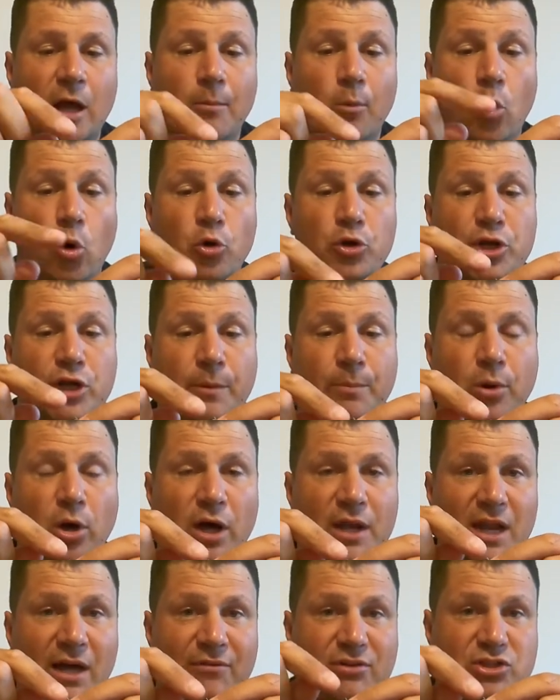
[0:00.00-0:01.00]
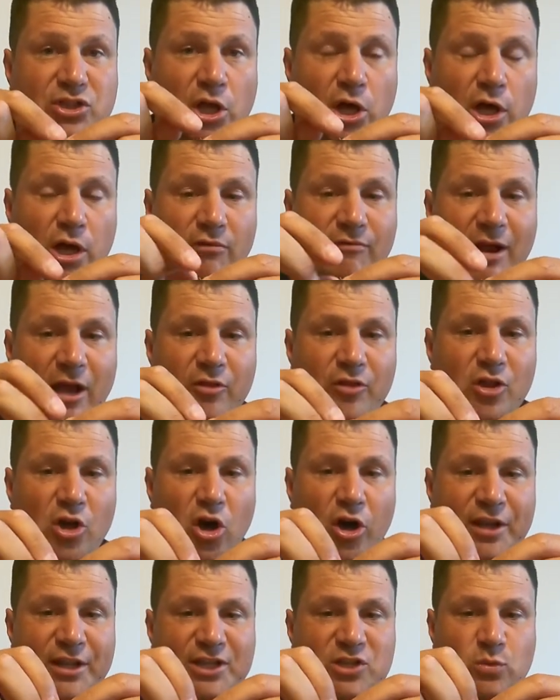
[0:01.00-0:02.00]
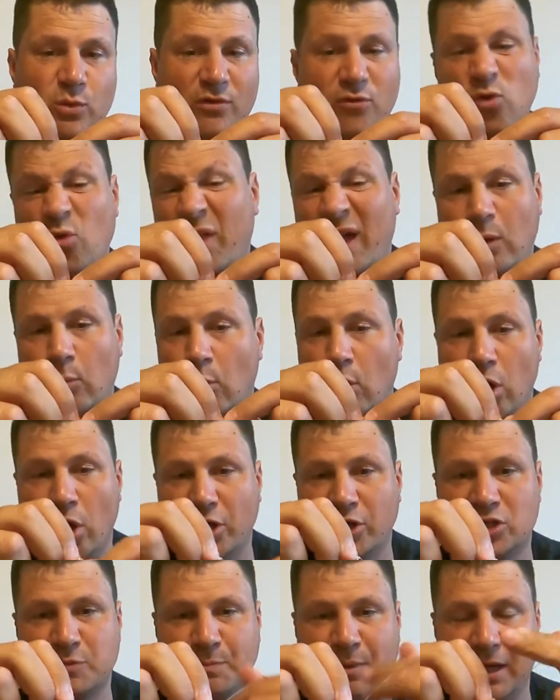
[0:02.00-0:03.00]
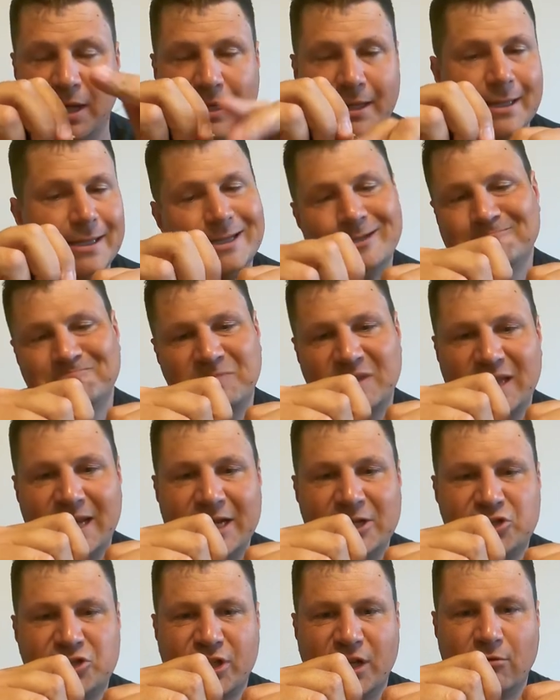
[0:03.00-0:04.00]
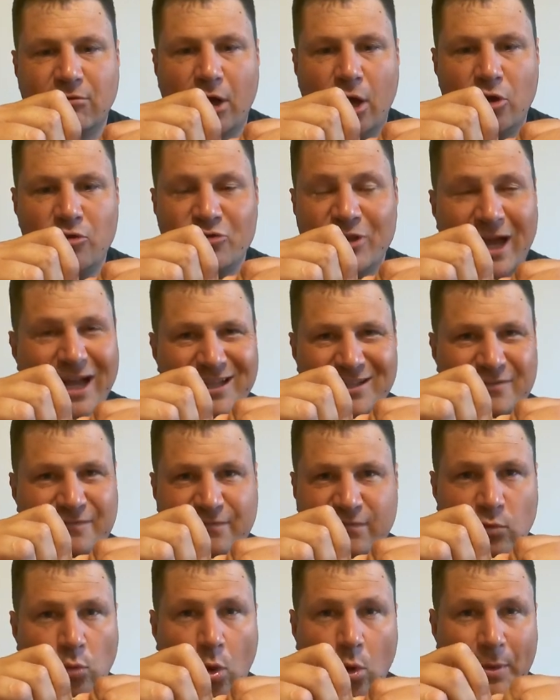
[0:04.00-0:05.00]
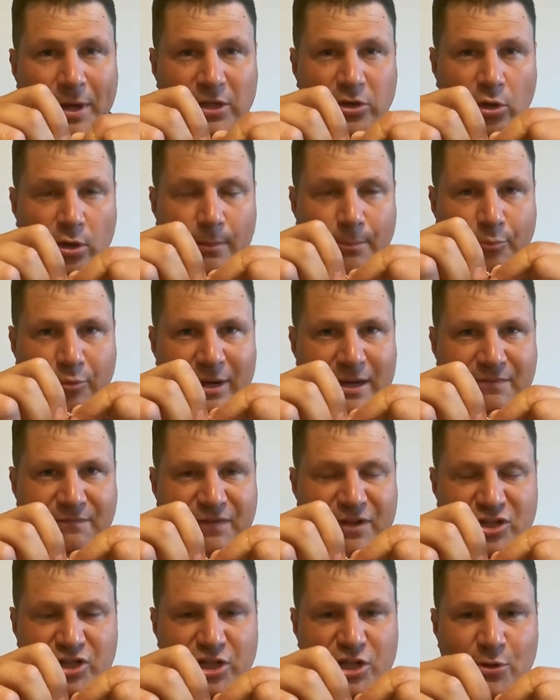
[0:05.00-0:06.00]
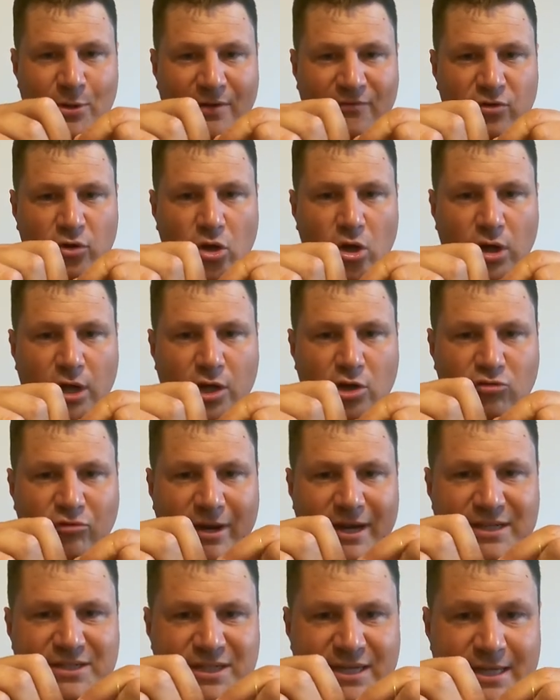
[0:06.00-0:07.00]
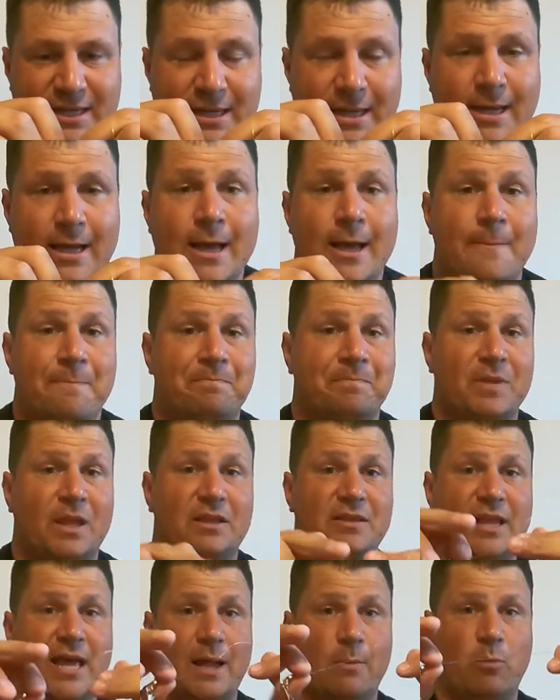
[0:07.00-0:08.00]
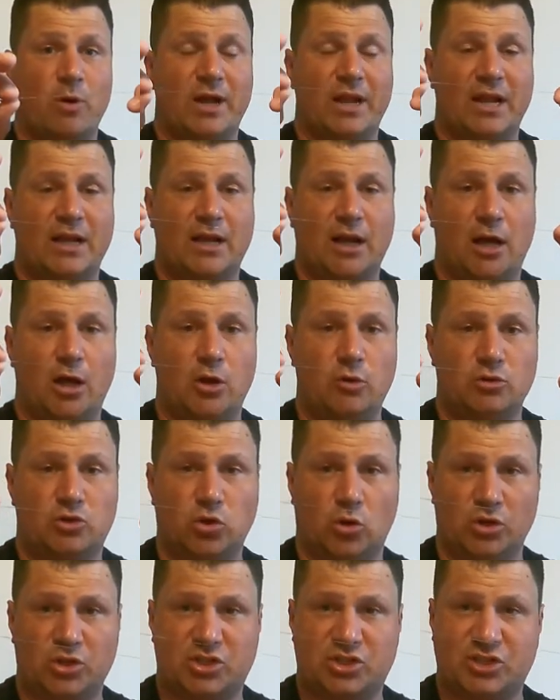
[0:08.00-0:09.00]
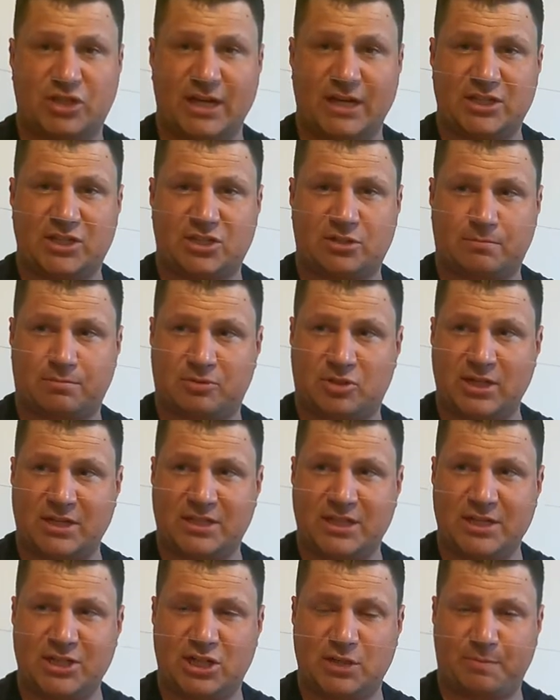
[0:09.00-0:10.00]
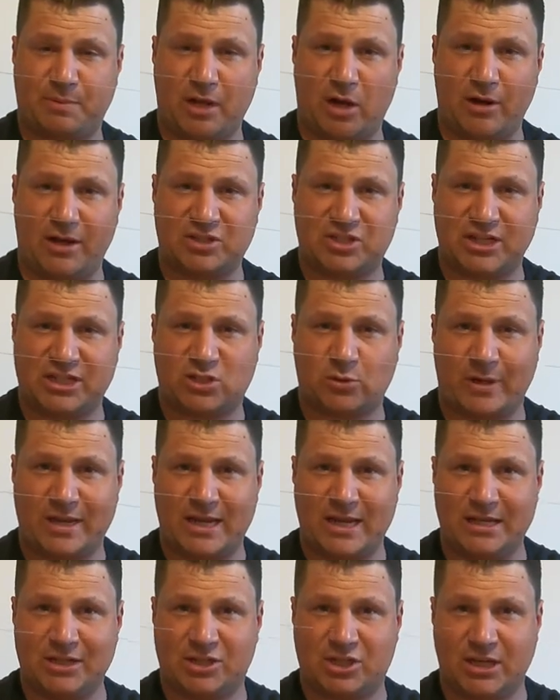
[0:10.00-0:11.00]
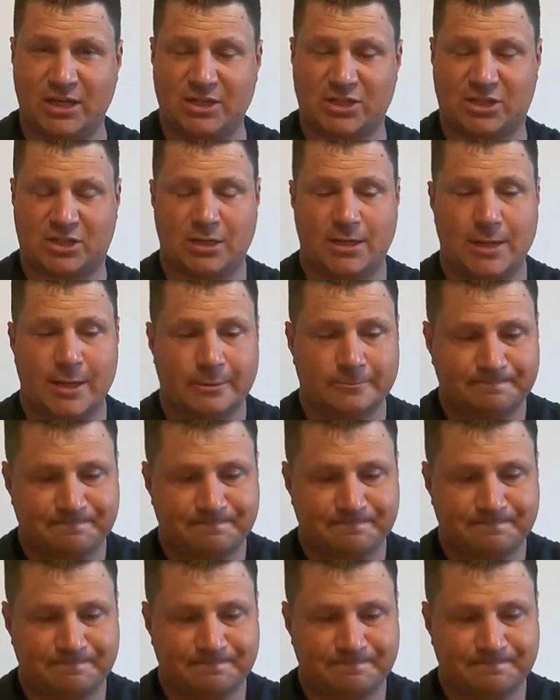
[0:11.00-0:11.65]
Or you could put another turn around the eye, the swivel, that works, but each to their own. That's for what we're doing bream fishing, you haven't got to go crazy. Then we're gonna go sort of six inches below that, 6 to 8 inches.